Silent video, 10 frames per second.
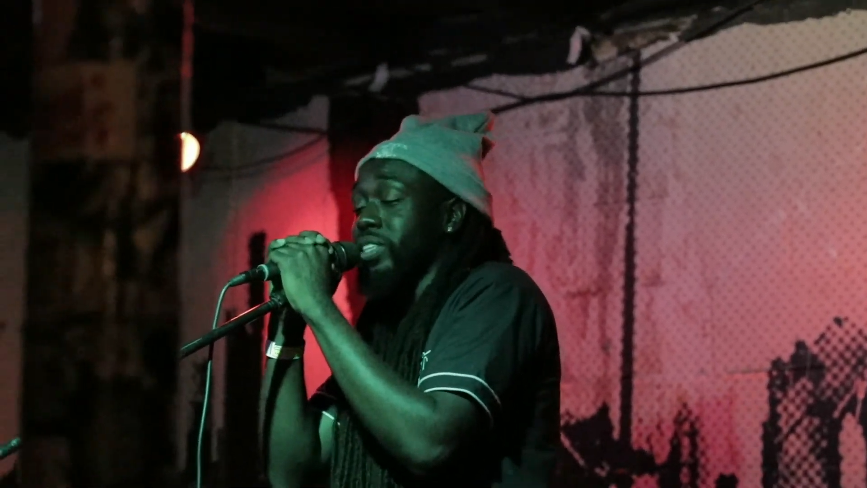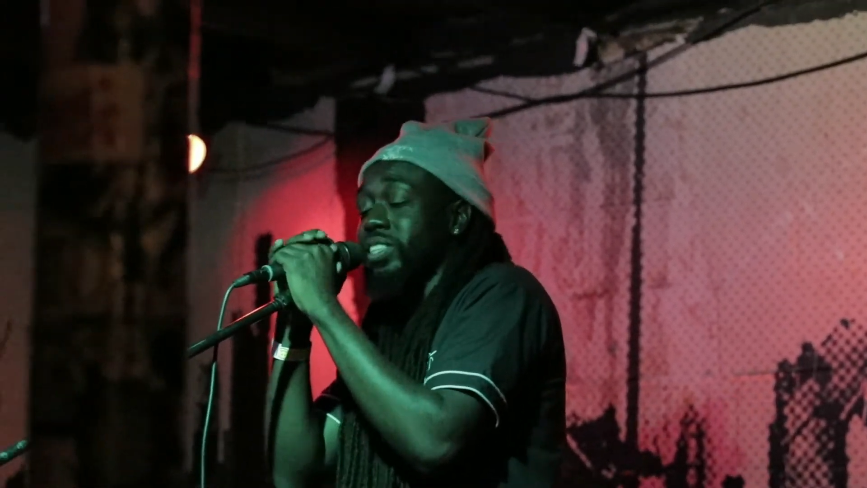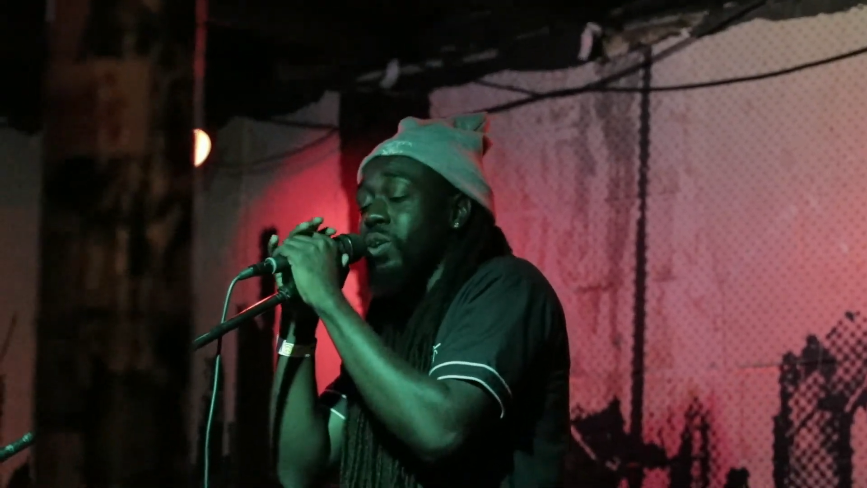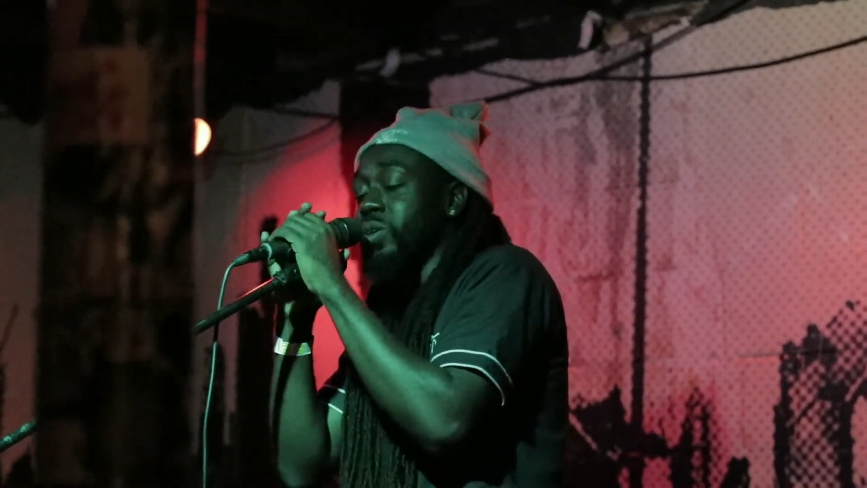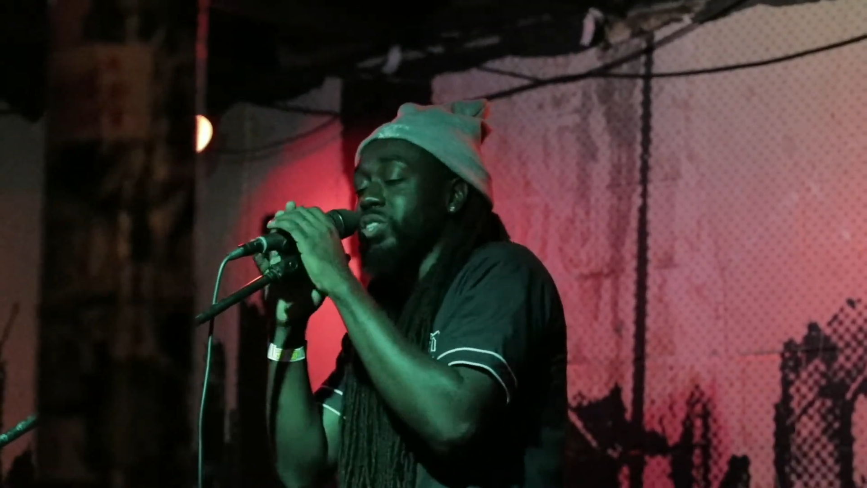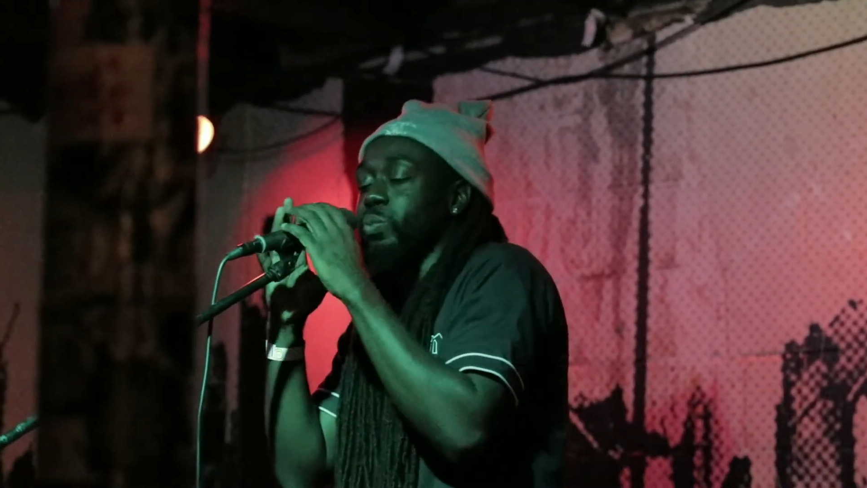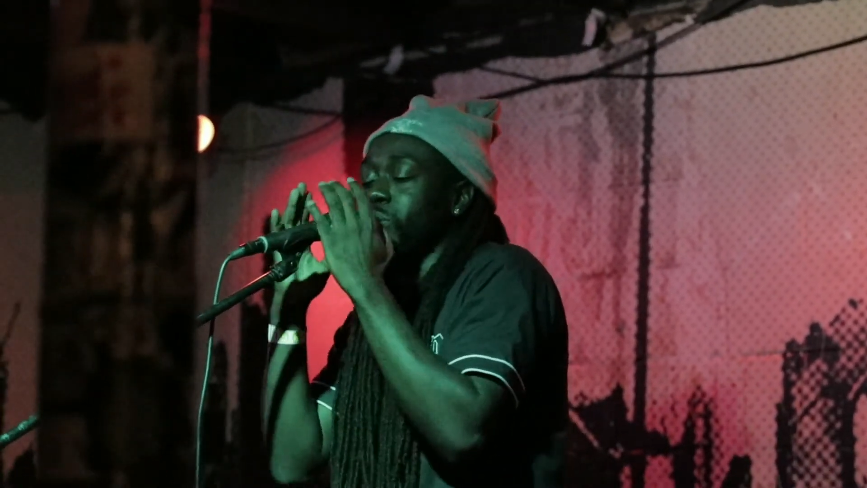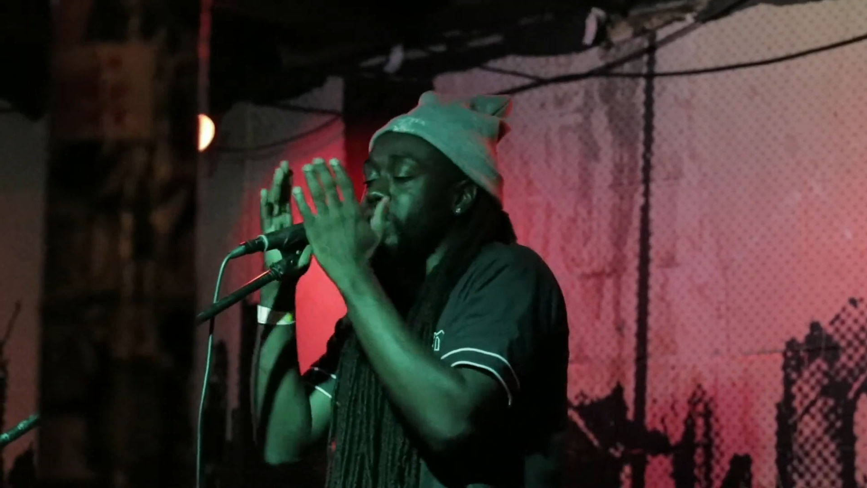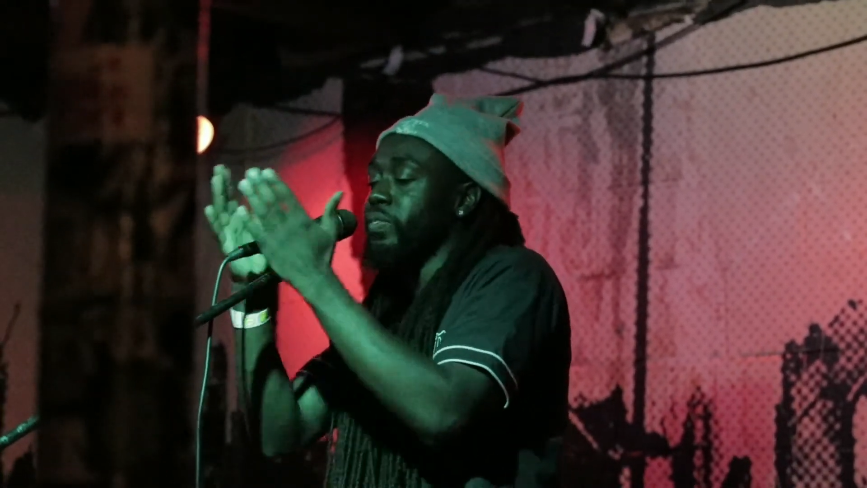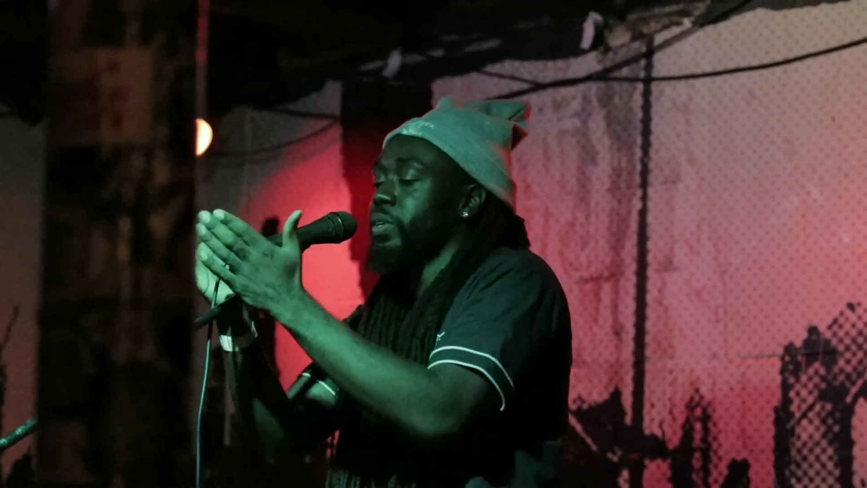but as long as you
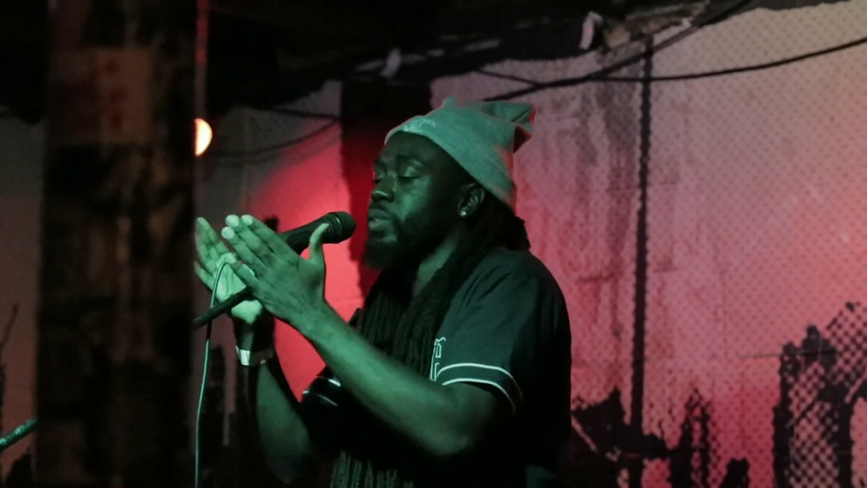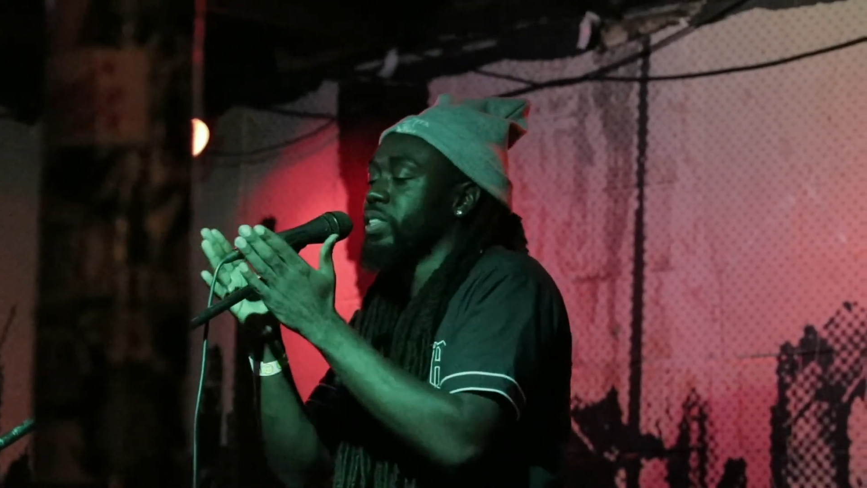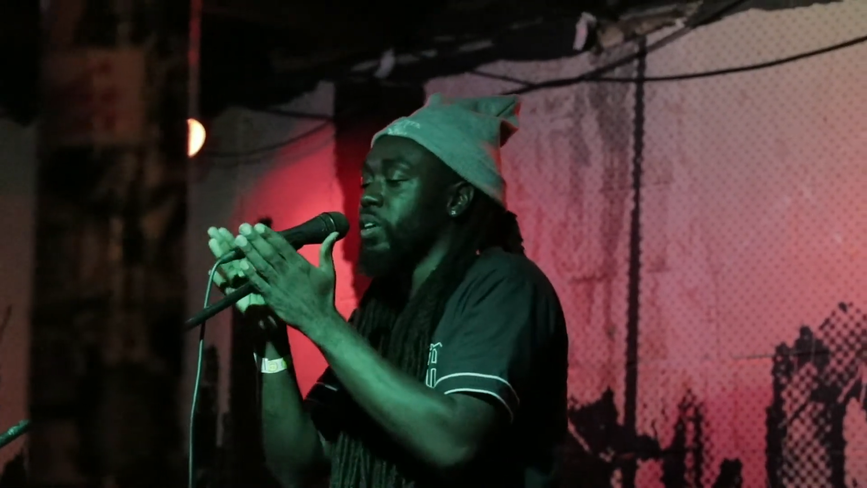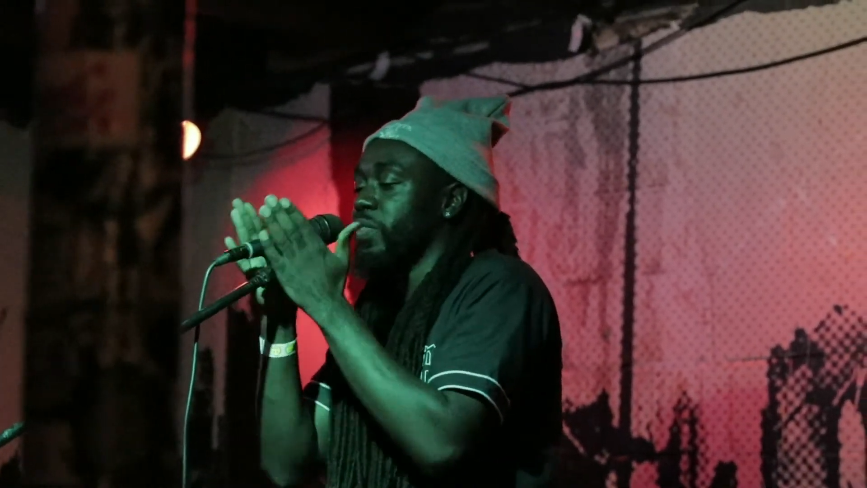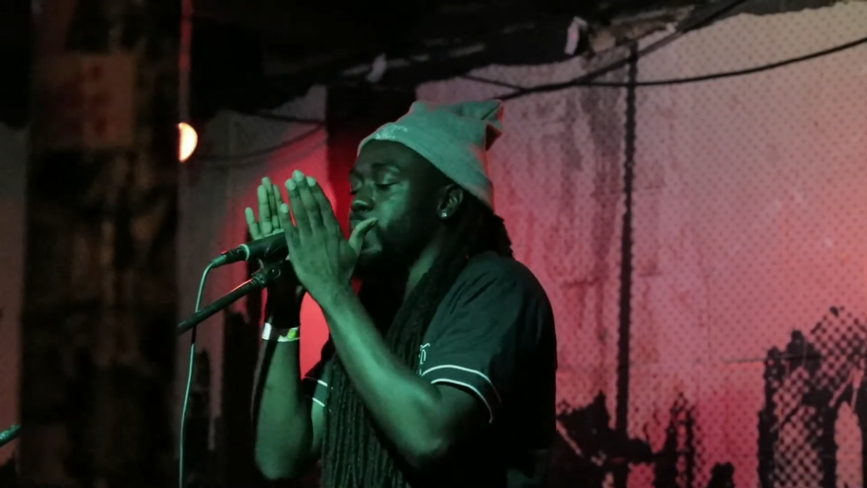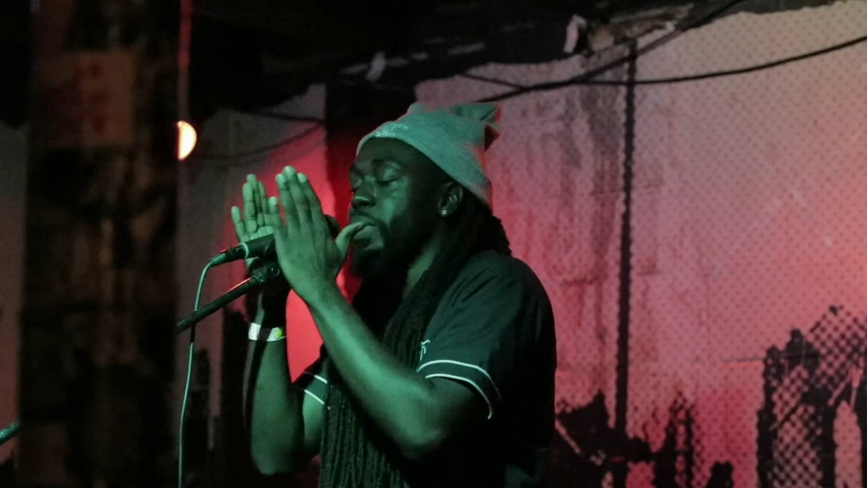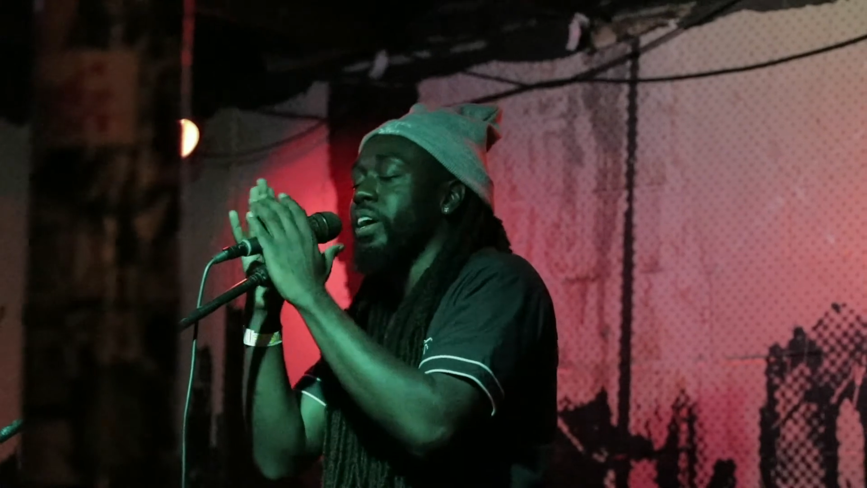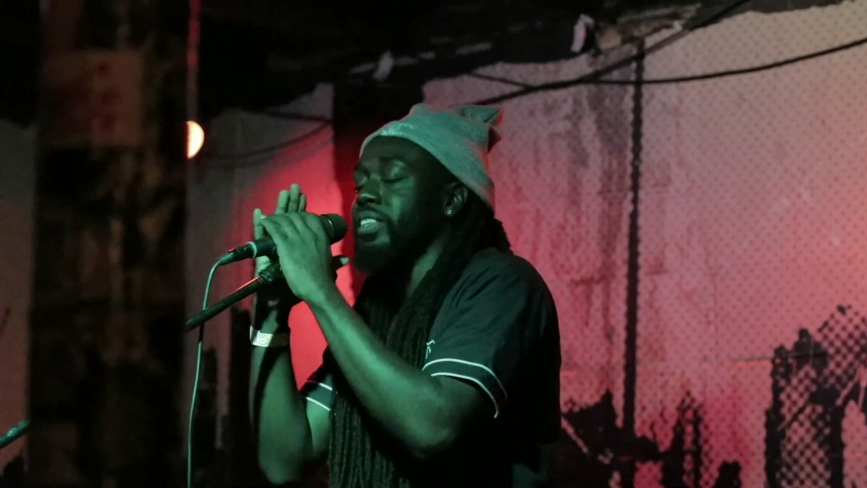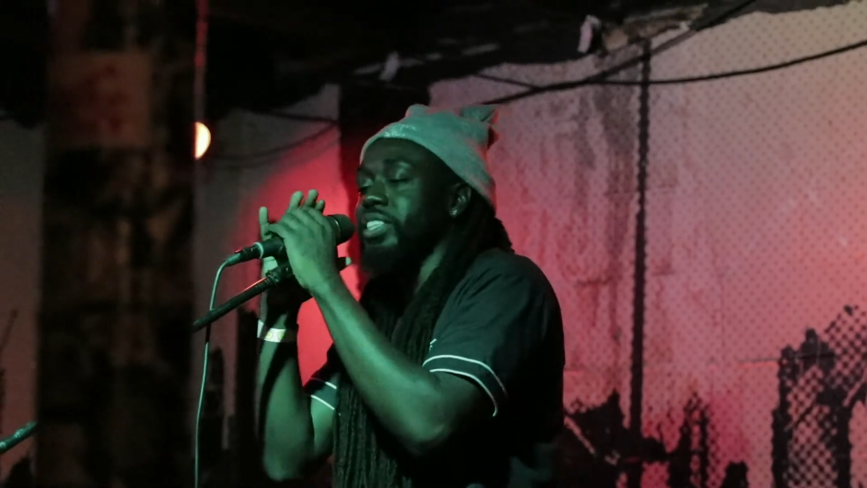believe in yourself and the path